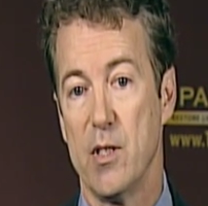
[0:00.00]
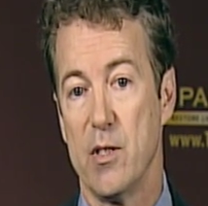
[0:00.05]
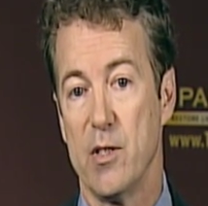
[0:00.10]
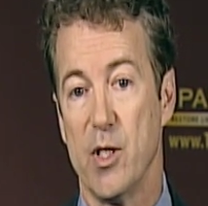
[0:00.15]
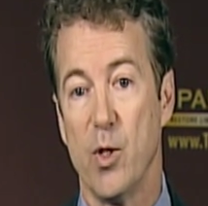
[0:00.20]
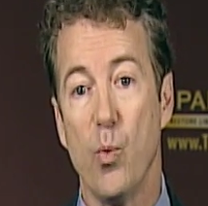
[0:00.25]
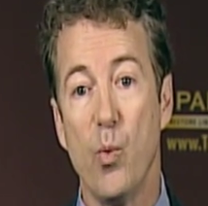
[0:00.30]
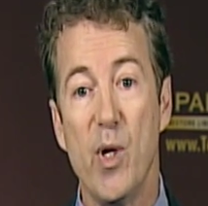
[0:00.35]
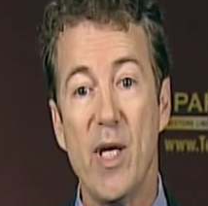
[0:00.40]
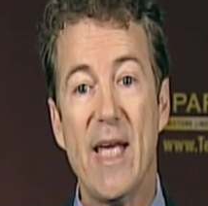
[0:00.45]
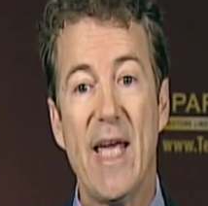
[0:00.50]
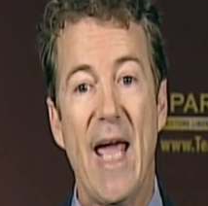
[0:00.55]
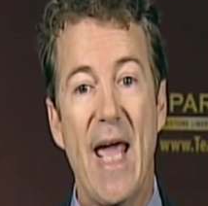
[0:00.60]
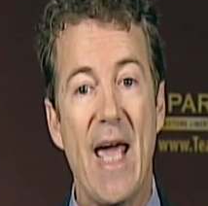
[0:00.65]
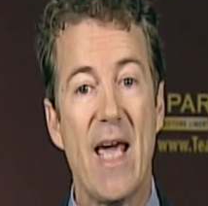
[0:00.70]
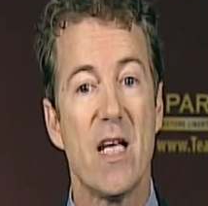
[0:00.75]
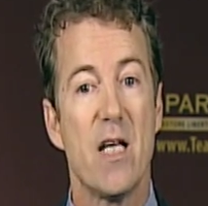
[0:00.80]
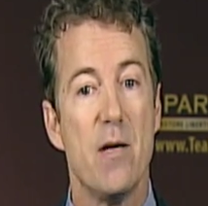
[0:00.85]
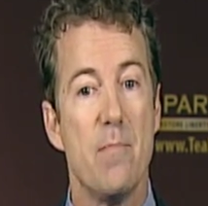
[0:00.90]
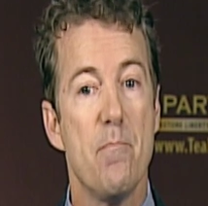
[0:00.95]
that we
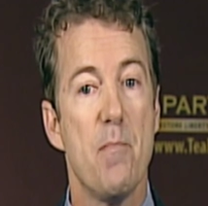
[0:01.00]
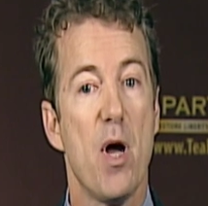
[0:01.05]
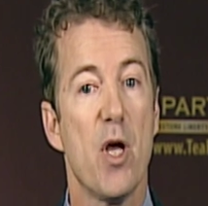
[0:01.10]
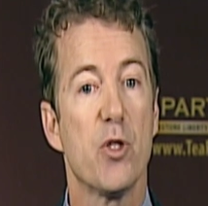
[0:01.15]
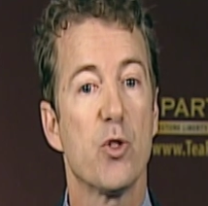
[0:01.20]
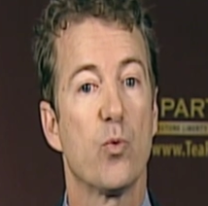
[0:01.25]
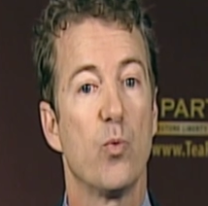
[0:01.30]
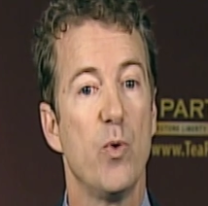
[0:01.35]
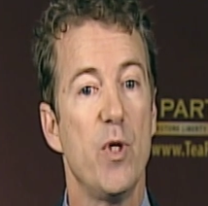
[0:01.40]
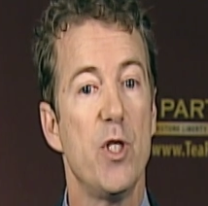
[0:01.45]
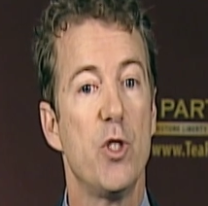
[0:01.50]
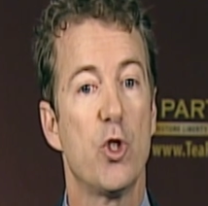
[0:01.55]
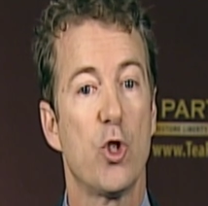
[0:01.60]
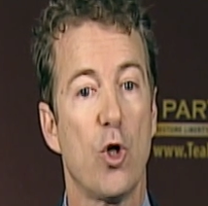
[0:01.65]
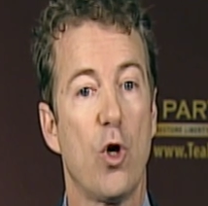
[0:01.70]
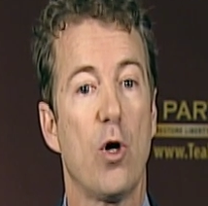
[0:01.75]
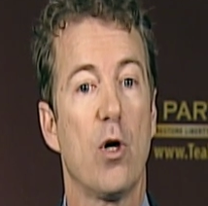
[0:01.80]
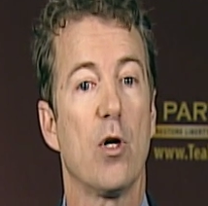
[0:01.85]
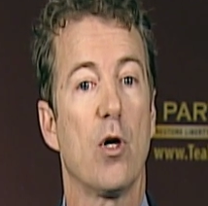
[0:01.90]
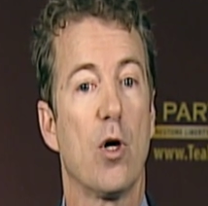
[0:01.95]
can and must
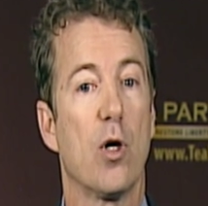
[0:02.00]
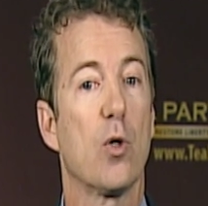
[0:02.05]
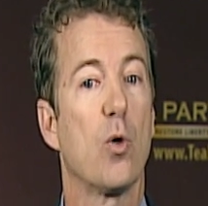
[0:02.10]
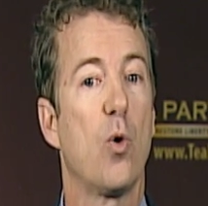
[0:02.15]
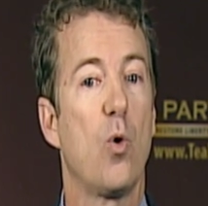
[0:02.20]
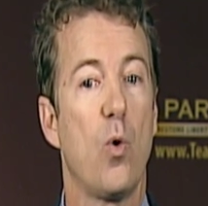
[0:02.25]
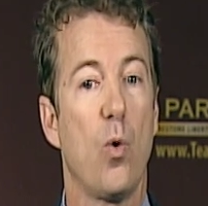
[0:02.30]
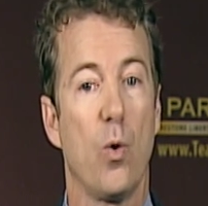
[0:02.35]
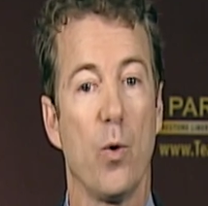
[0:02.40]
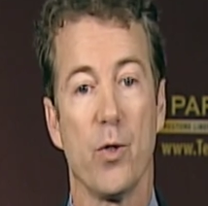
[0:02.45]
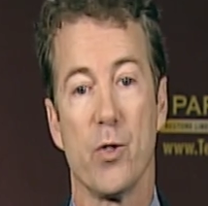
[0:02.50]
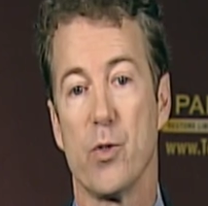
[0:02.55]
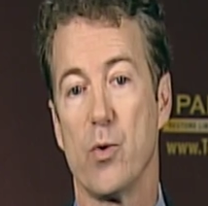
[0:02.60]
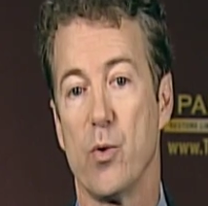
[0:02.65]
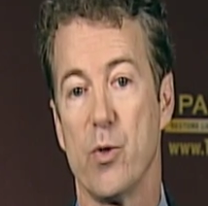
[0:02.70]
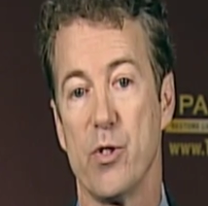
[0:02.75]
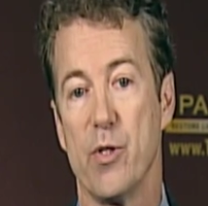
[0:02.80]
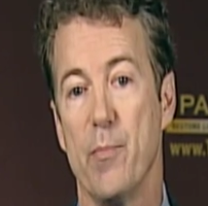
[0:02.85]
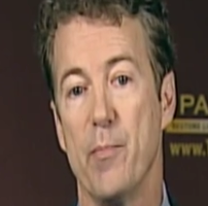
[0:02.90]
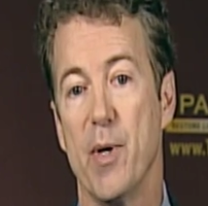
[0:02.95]
rechart our course
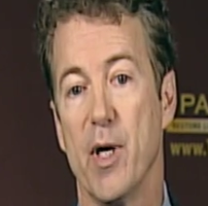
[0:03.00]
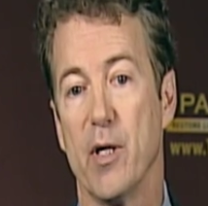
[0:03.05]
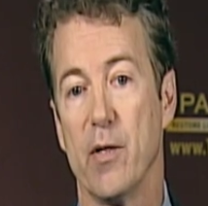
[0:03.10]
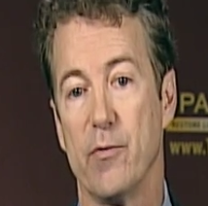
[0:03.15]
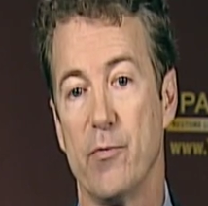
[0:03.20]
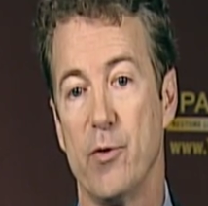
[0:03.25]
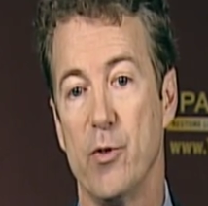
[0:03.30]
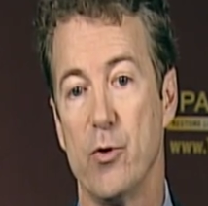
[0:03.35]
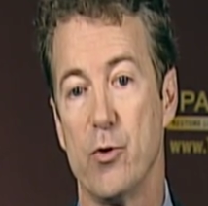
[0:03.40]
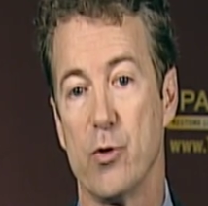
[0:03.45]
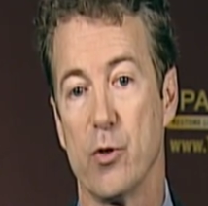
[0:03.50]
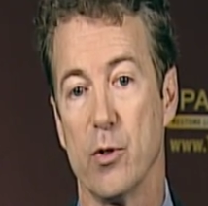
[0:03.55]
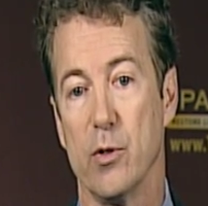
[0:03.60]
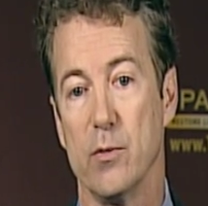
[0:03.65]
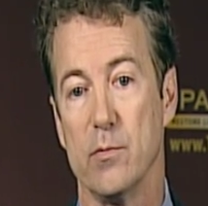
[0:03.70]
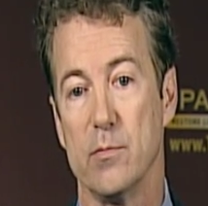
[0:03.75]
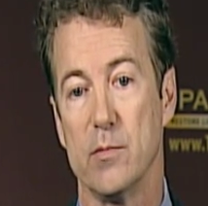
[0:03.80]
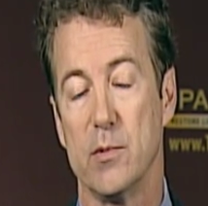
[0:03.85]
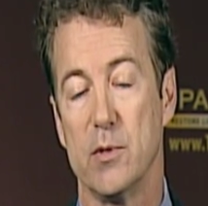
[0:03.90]
towards a better future.